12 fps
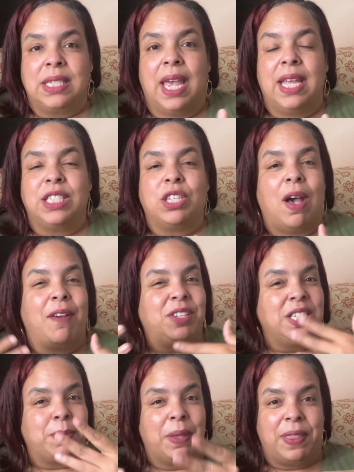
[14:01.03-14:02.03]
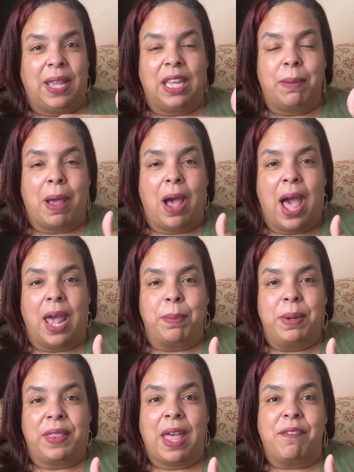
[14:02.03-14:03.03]
and so I've just been thinking about how to
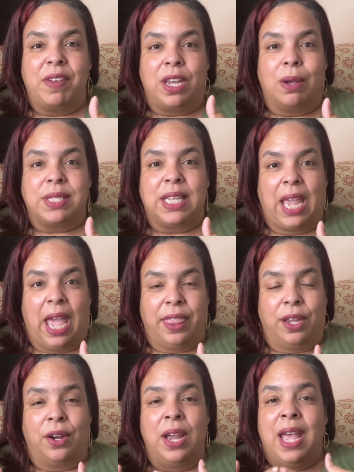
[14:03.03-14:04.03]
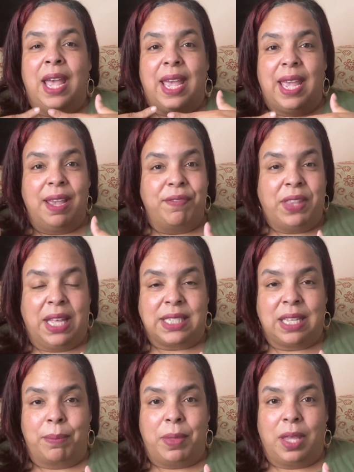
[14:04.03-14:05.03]
put that video together. If that's
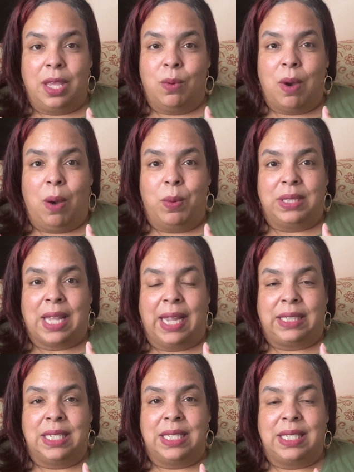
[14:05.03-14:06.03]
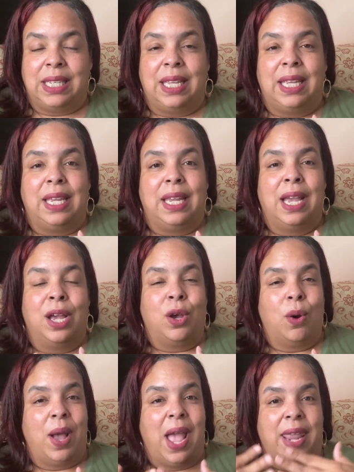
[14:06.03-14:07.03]
something you all would like to see,
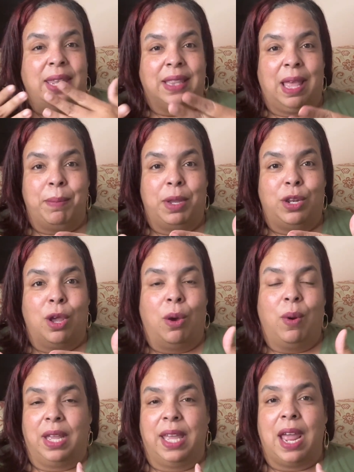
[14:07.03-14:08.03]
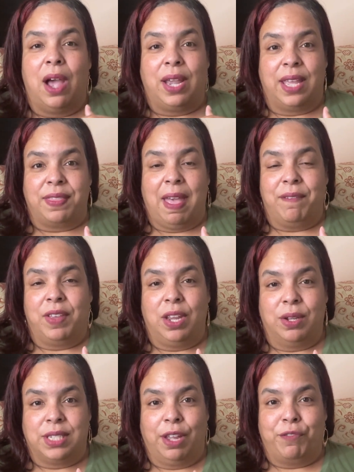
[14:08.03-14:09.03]
go ahead and let me know, and I'll get that
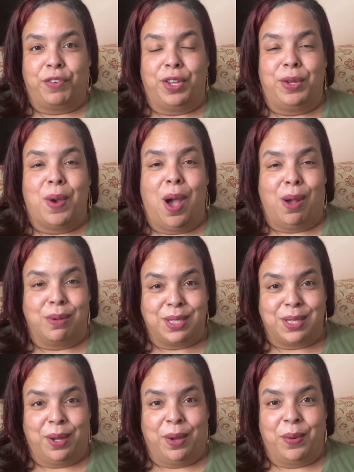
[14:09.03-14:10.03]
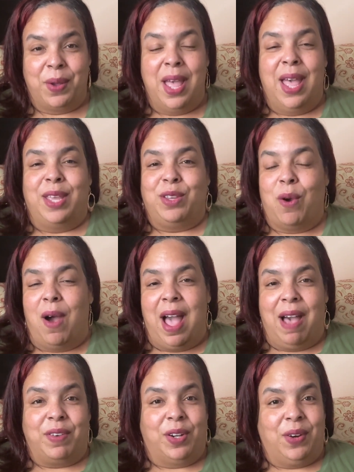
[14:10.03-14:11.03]
video done for you also. You all
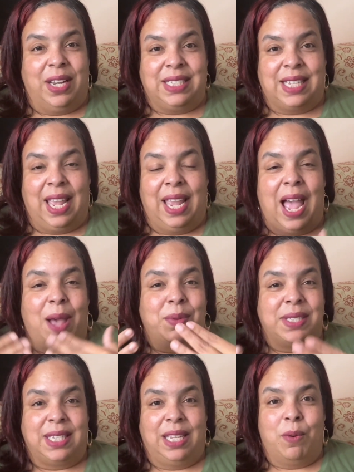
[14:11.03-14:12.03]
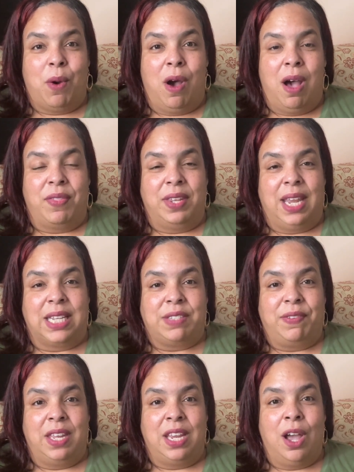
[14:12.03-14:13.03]
have a great day. I will see you all on the next
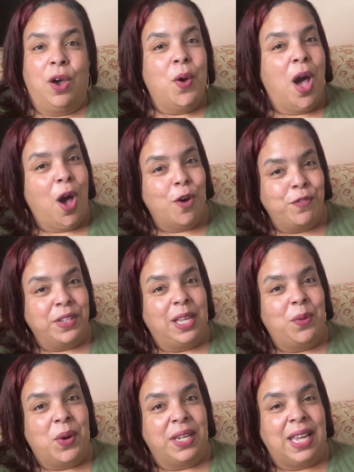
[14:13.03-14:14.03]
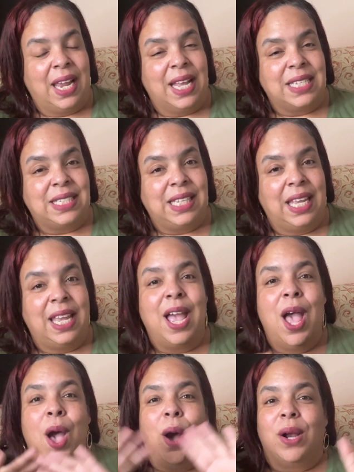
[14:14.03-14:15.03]
video, hopefully one day at sea
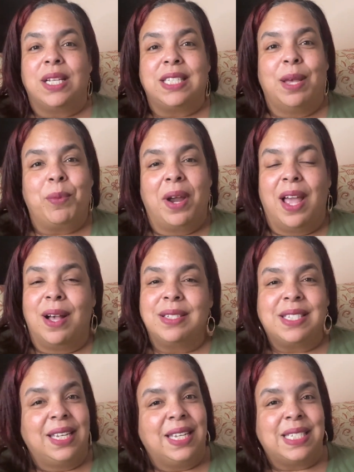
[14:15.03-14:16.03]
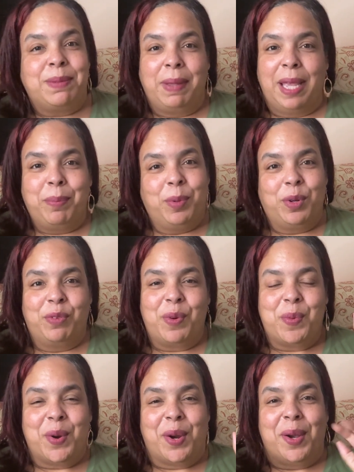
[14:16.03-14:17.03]
or somewhere else in this big, beautiful
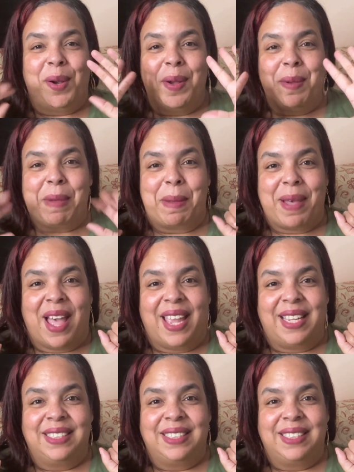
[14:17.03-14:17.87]
world. Bye-bye.